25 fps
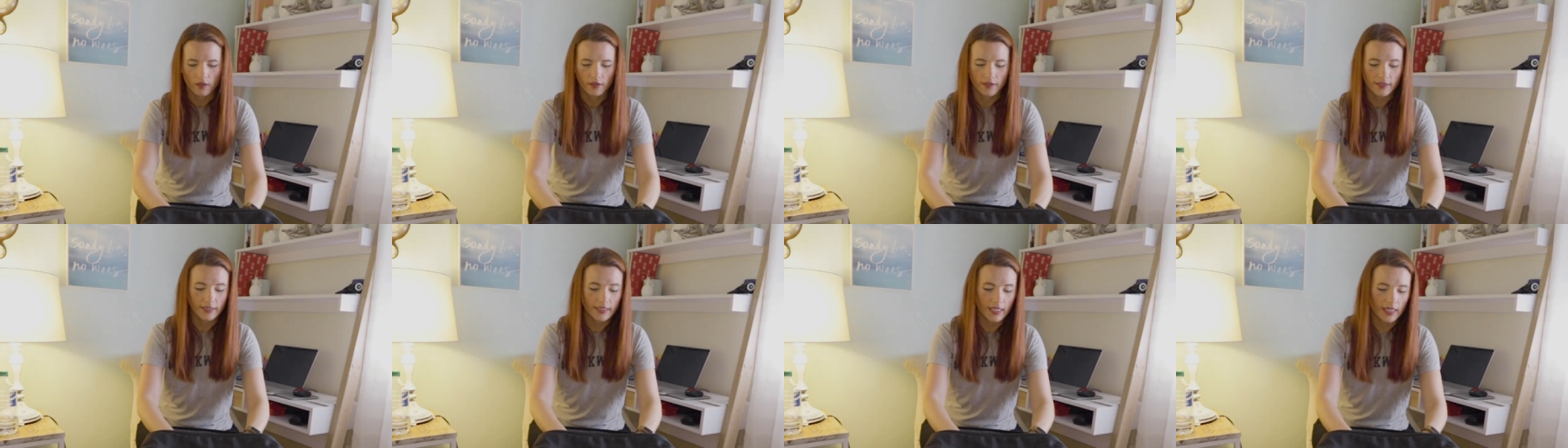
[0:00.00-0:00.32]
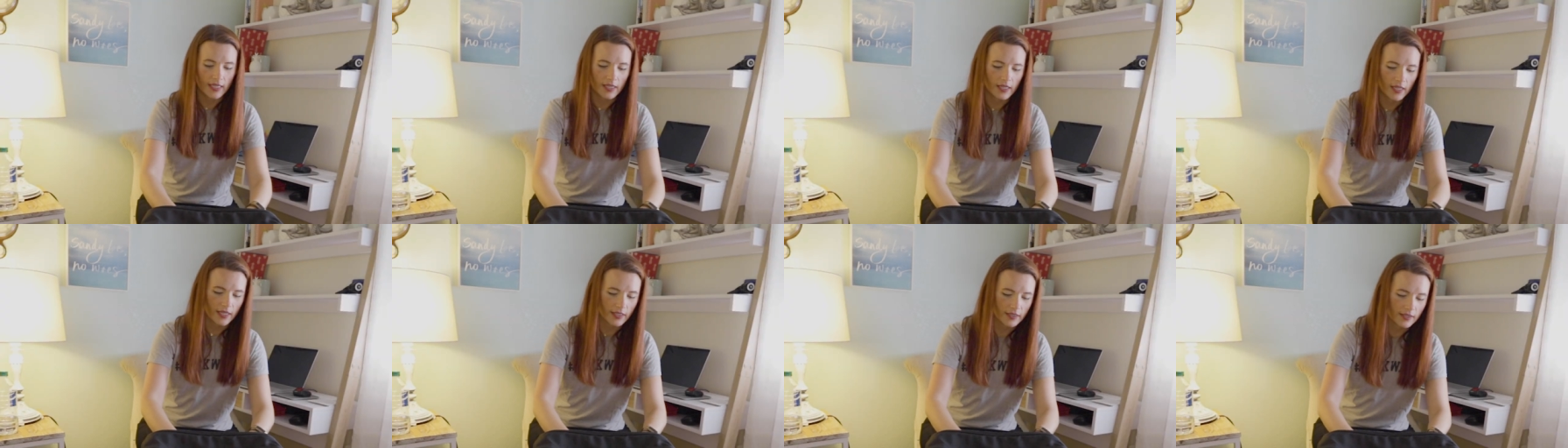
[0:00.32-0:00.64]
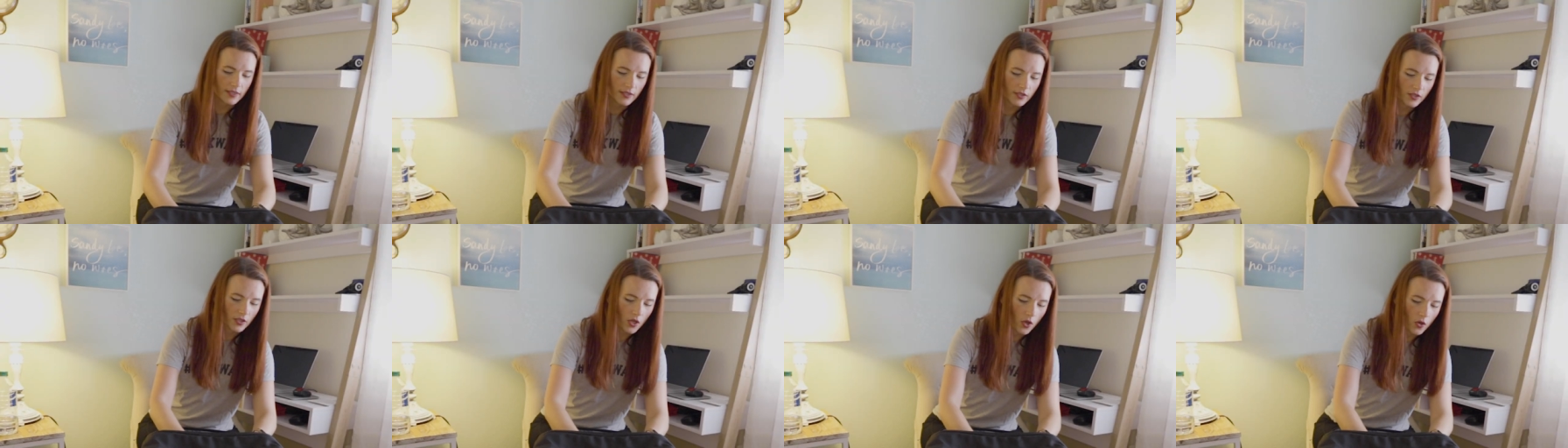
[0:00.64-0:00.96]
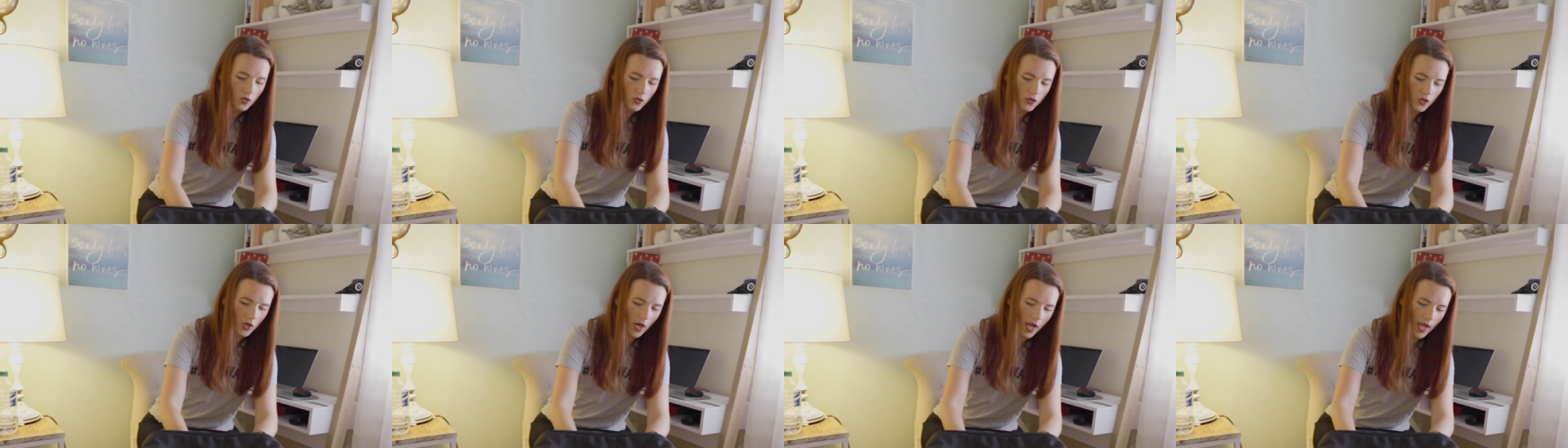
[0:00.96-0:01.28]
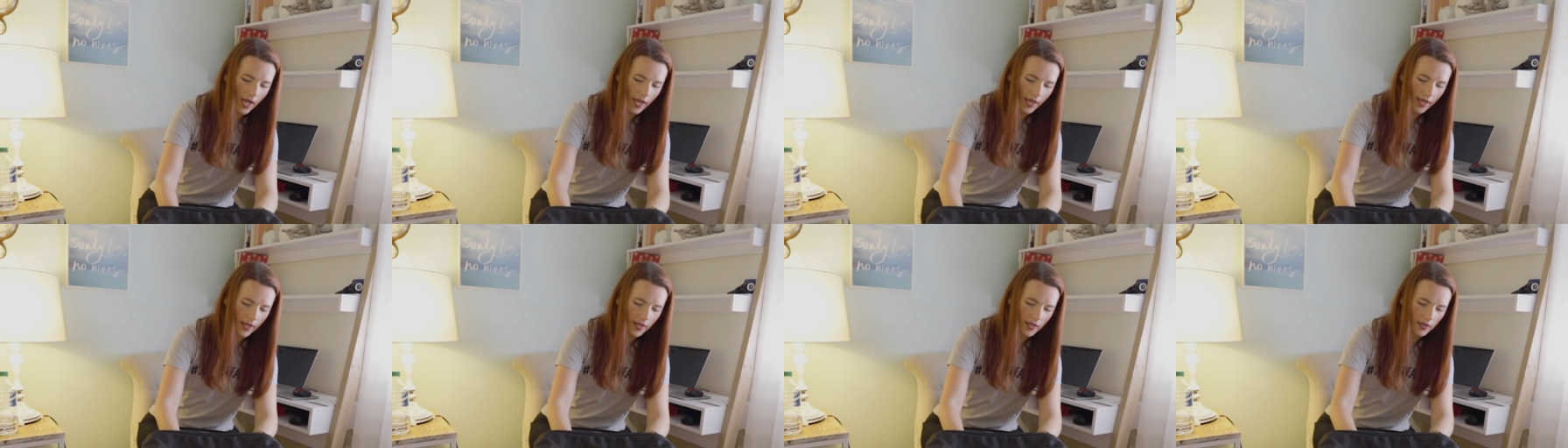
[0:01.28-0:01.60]
Skin gets so
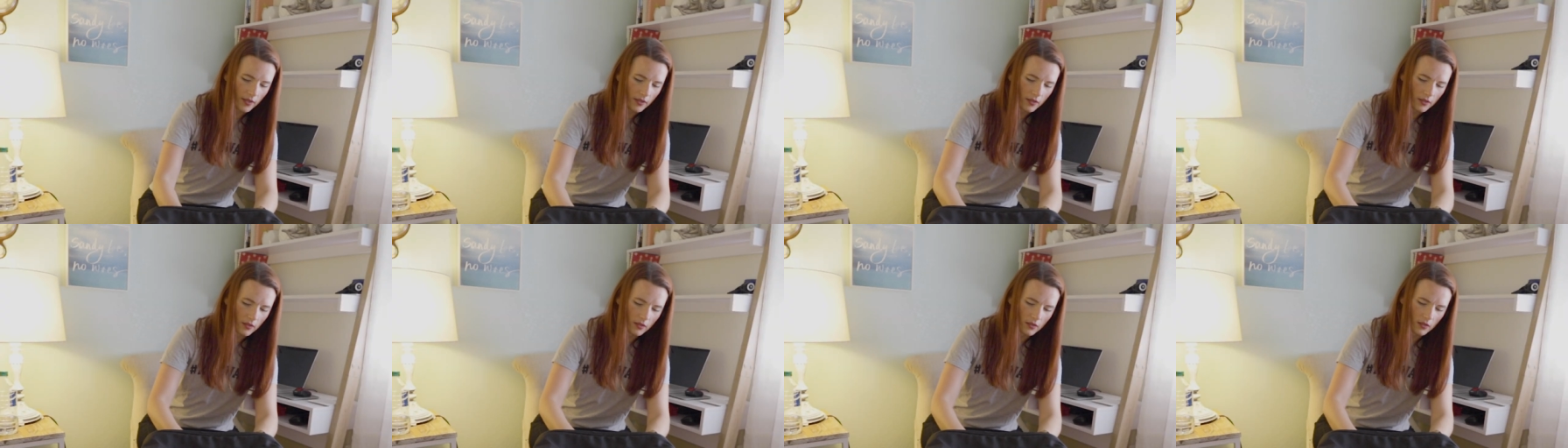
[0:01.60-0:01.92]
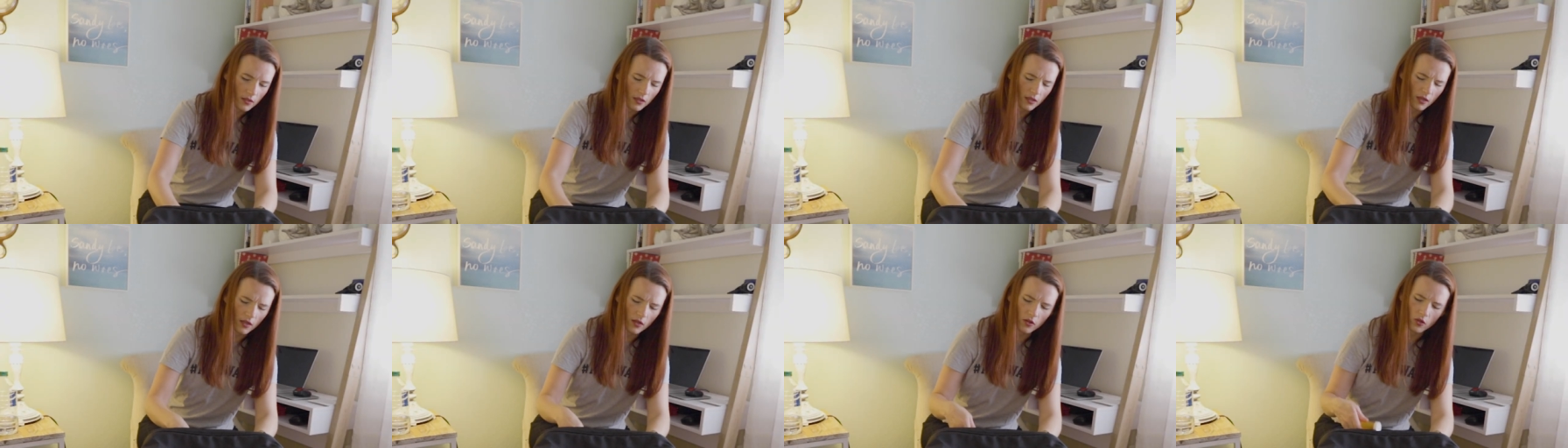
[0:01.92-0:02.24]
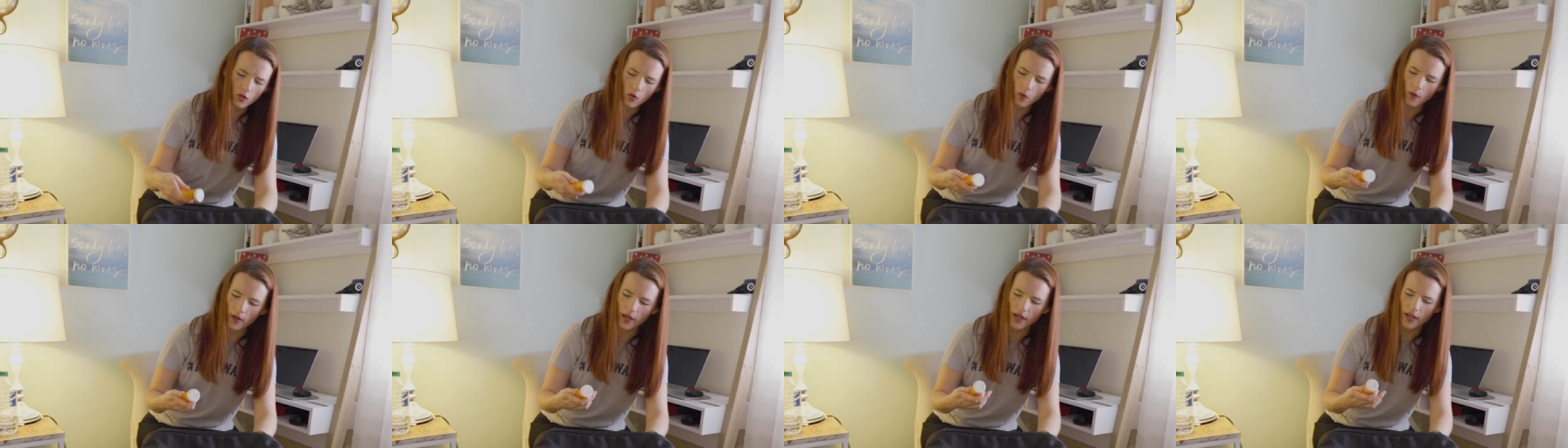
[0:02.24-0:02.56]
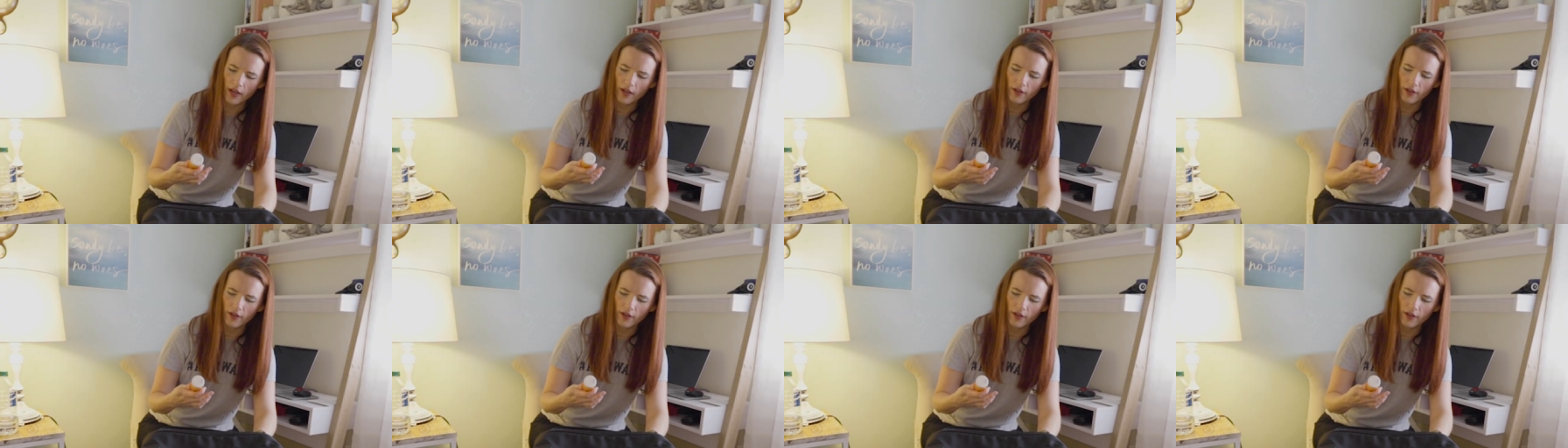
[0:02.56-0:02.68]
dry. I don't know why I